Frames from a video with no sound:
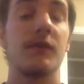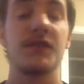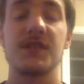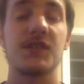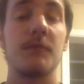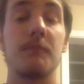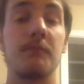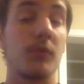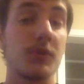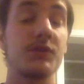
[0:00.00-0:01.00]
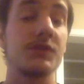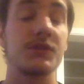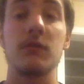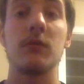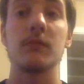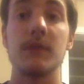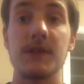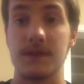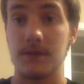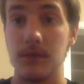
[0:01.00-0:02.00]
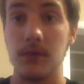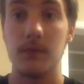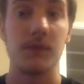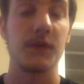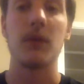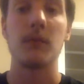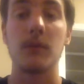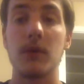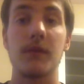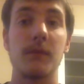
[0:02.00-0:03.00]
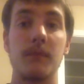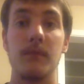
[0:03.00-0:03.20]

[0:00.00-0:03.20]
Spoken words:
This is a personal song, basically, somewhat of the,